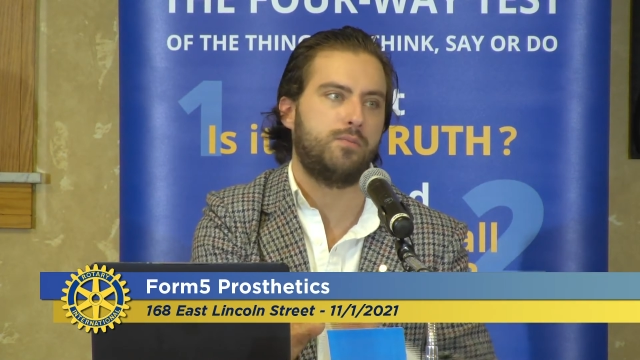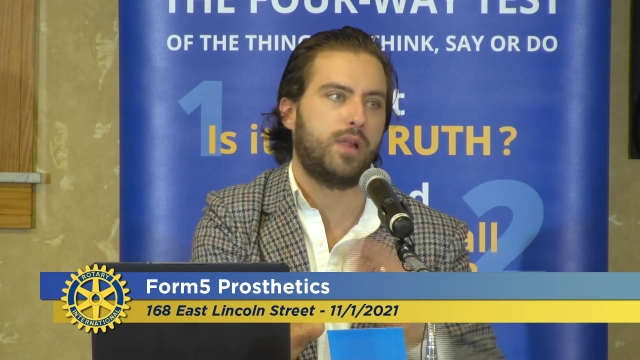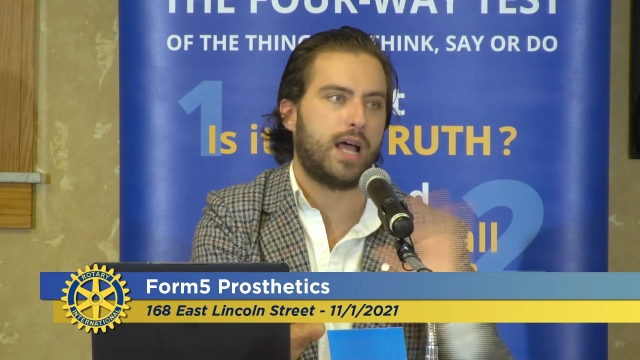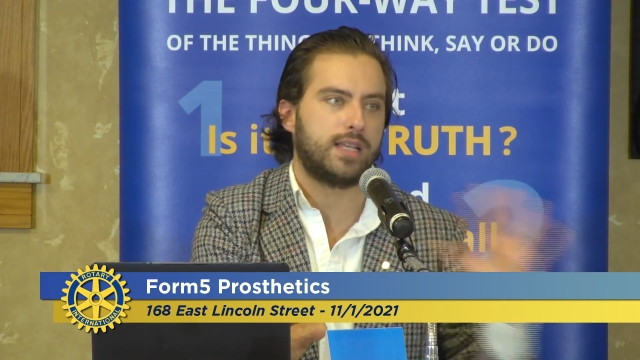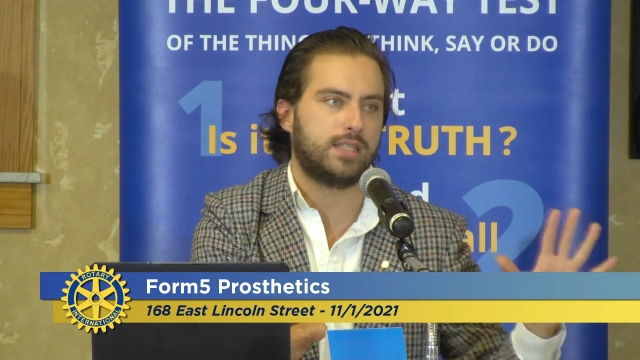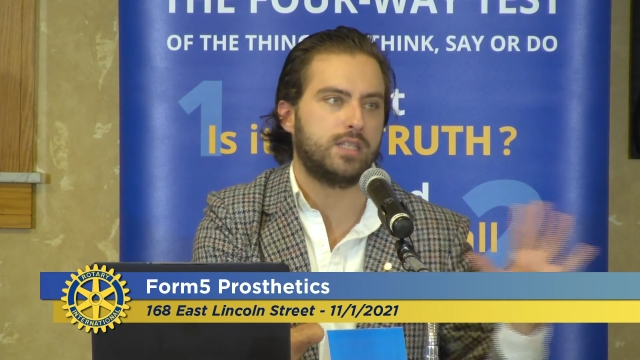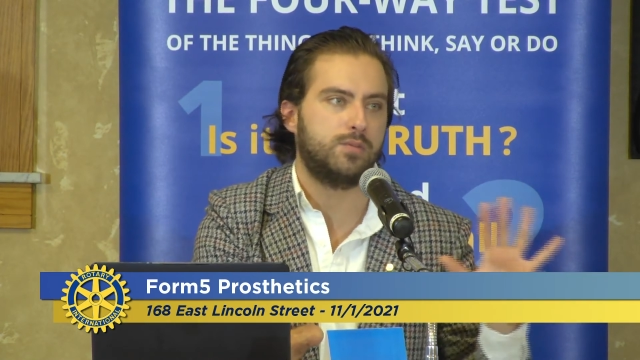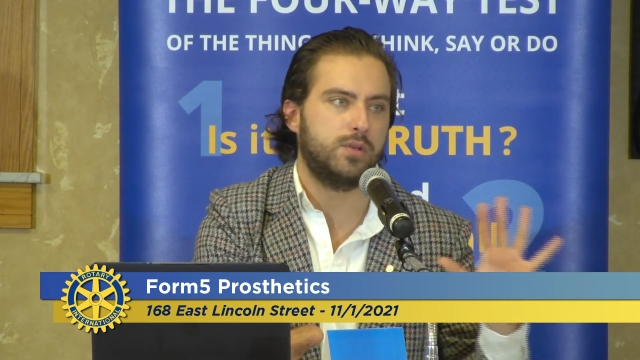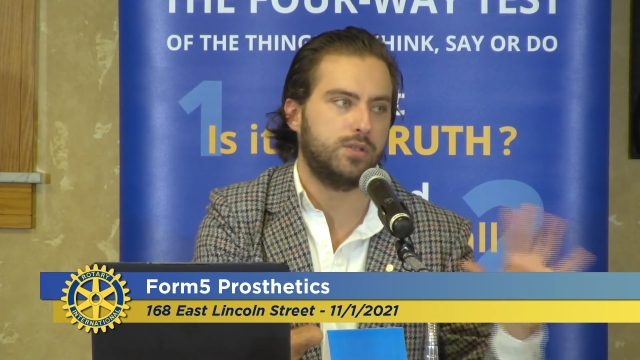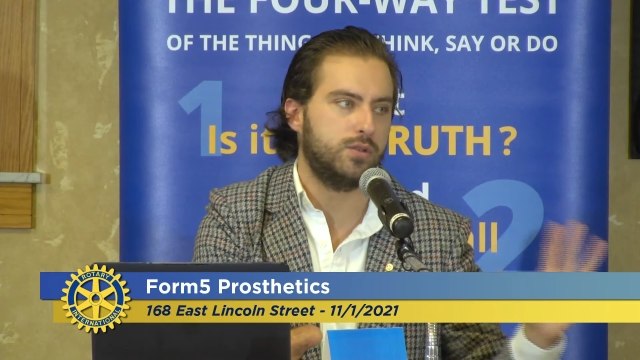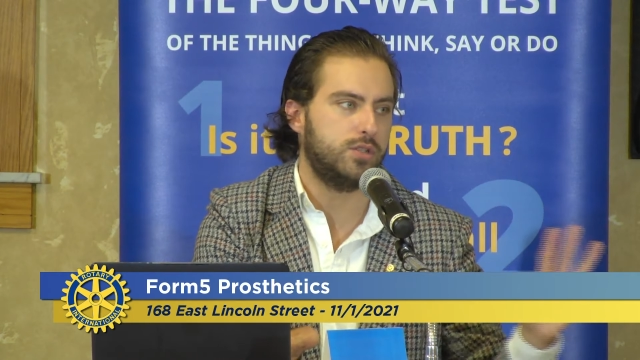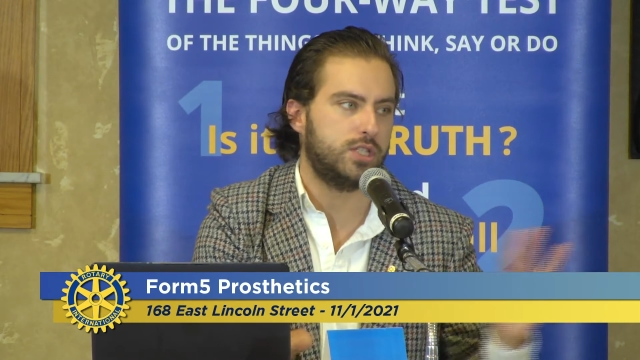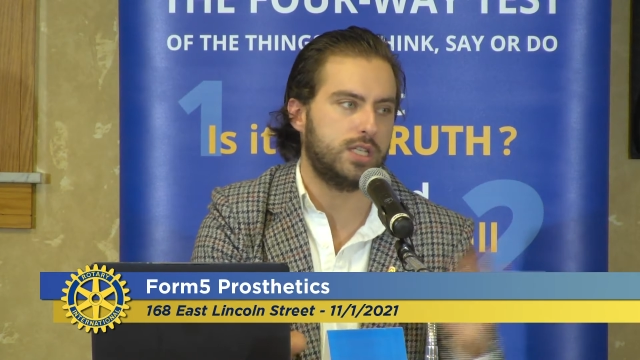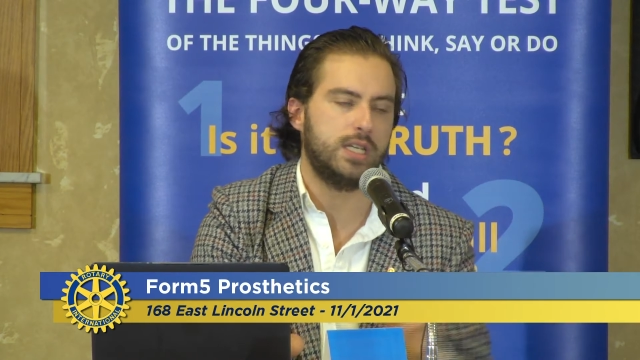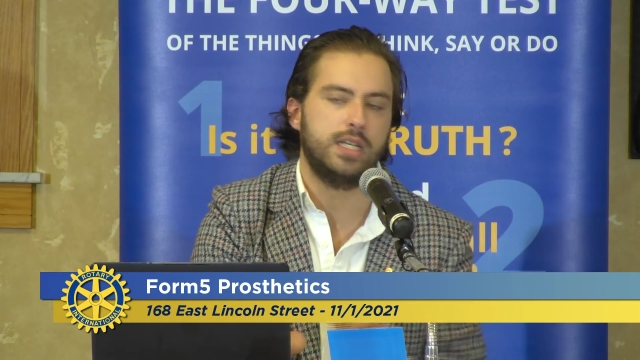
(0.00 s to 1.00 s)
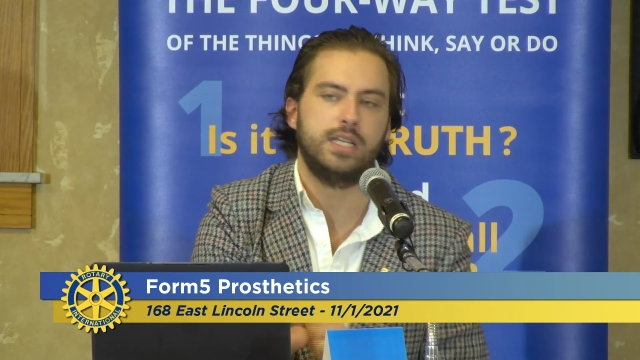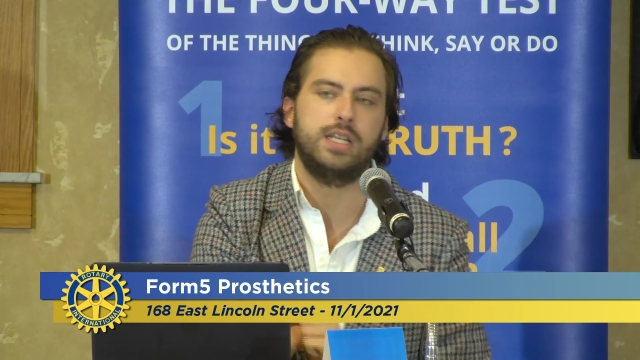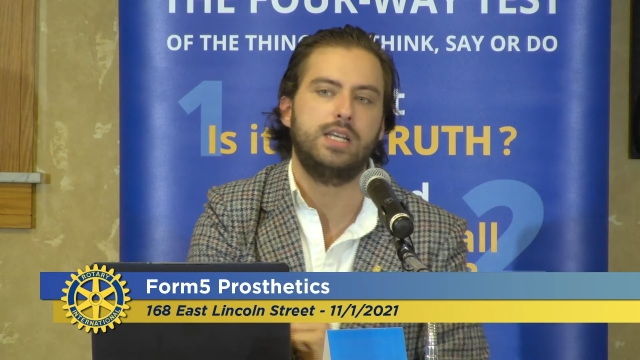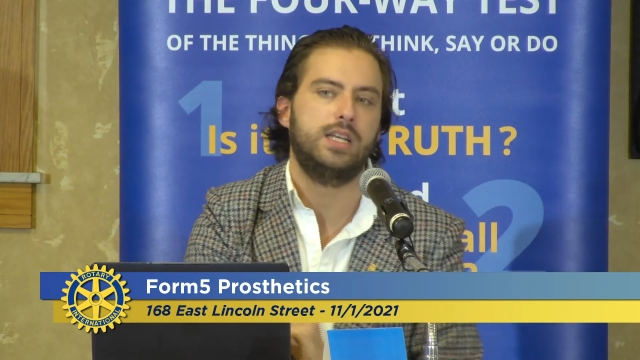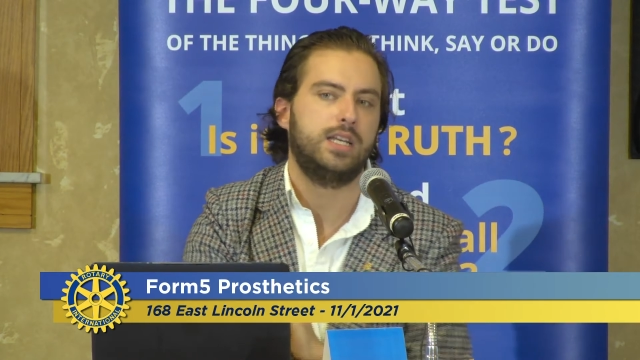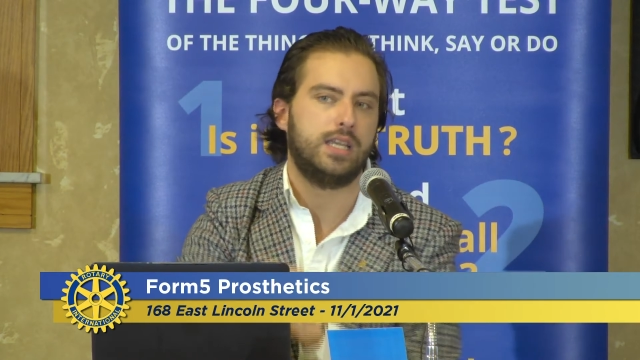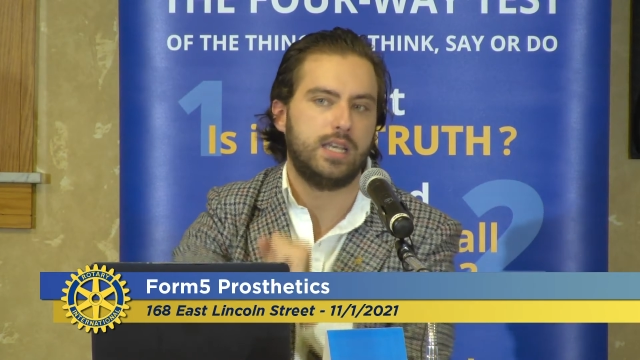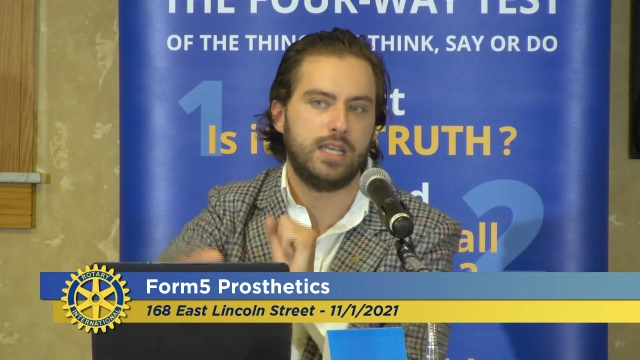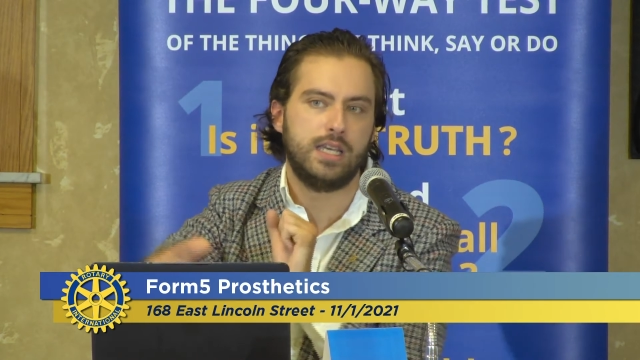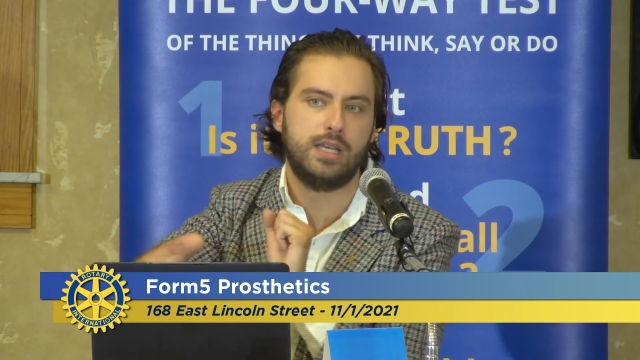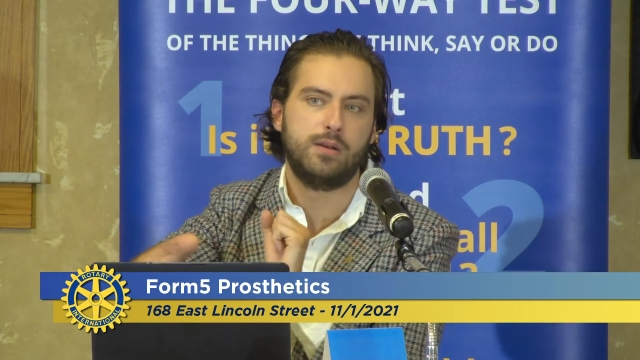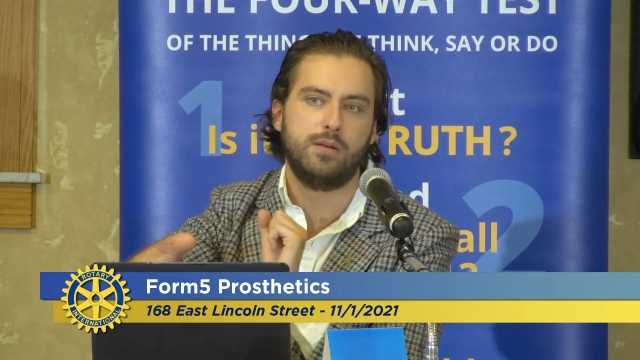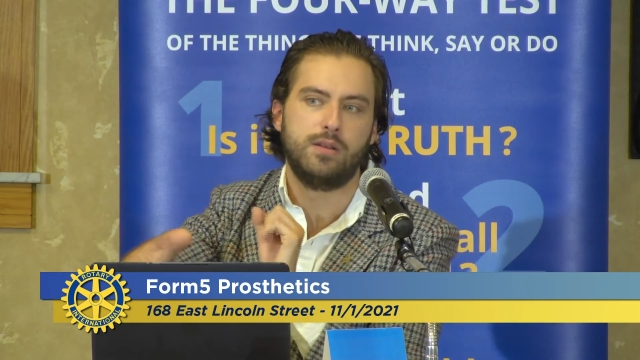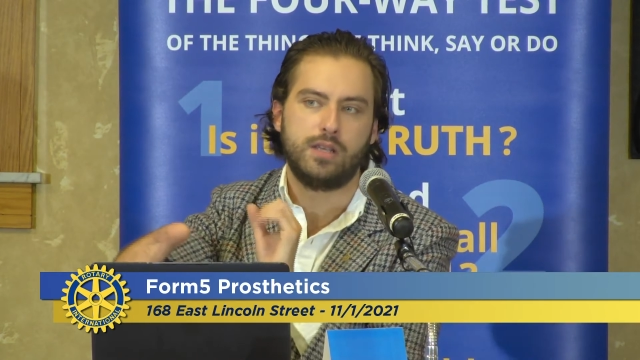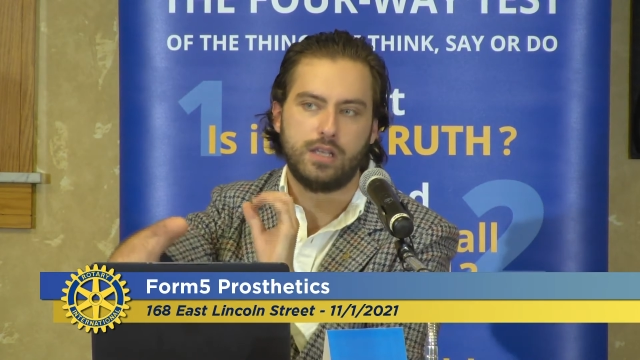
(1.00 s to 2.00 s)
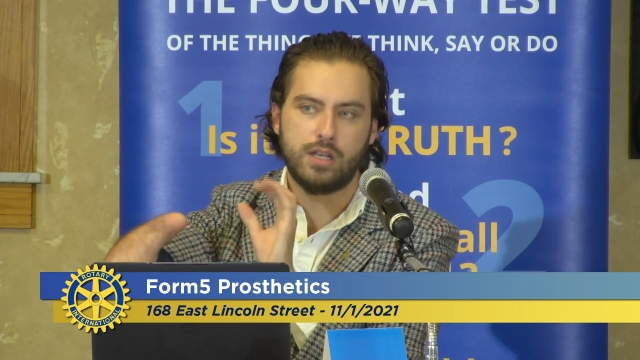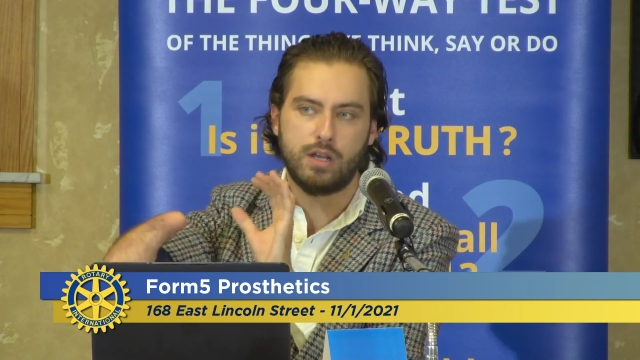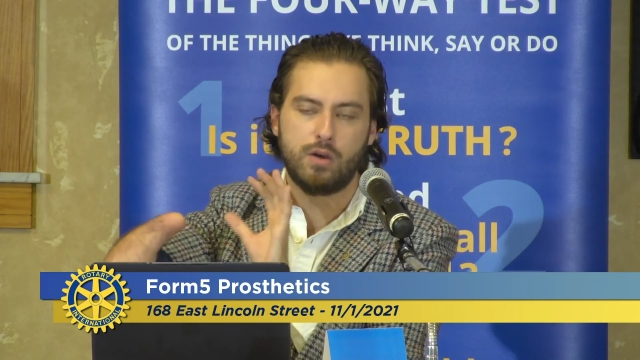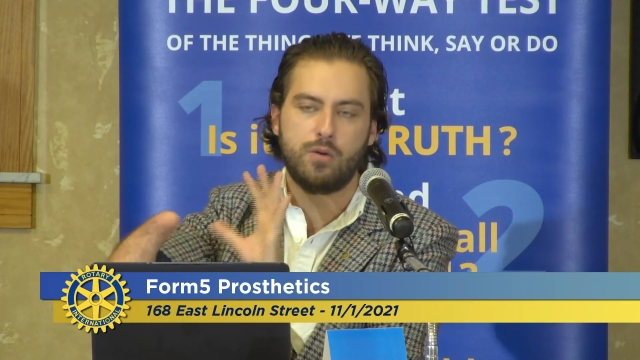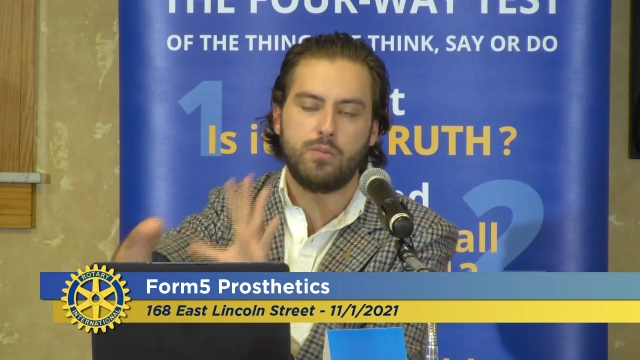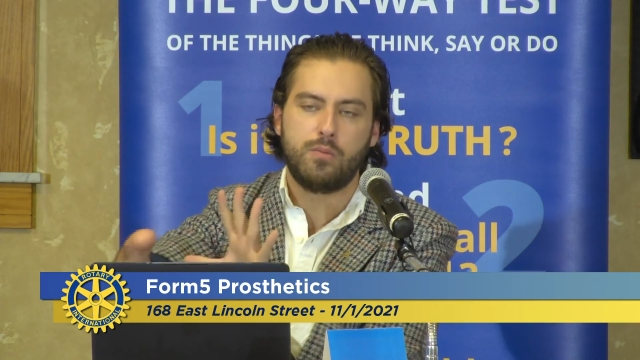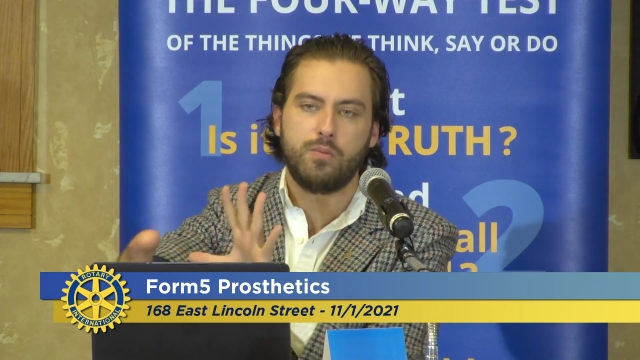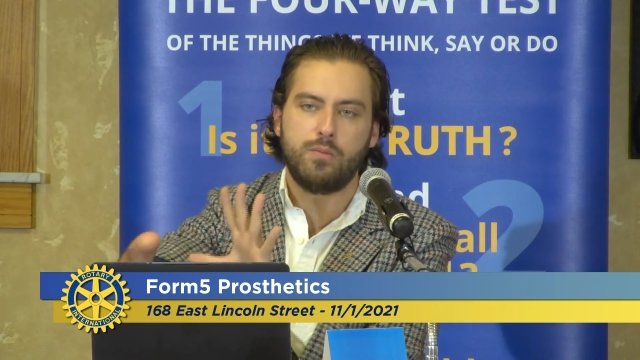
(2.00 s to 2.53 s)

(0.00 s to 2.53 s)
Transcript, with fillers: plastic pollution and, you know,